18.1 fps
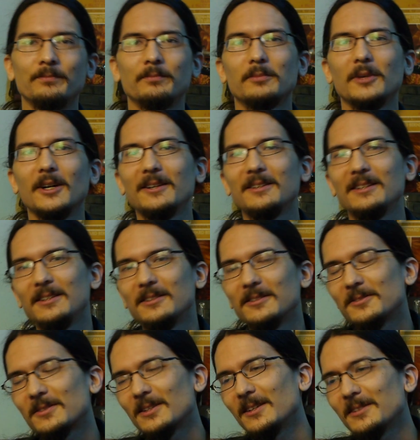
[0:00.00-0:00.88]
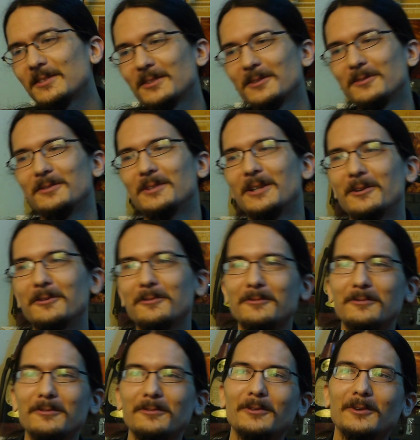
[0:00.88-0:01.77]
Brian Eno is also
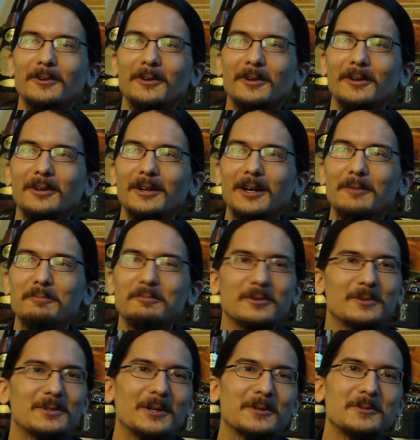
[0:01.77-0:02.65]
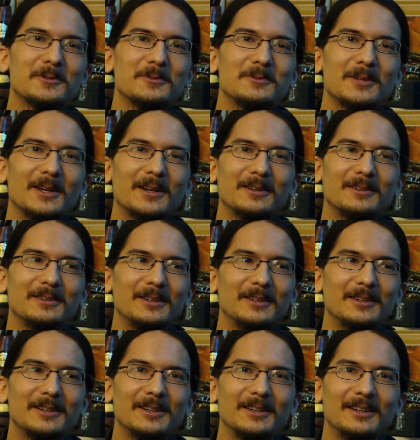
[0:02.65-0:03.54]
known for a production
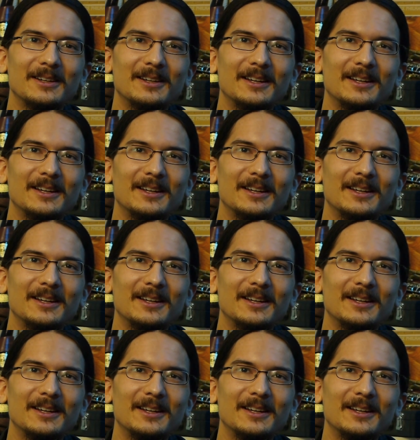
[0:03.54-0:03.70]
technique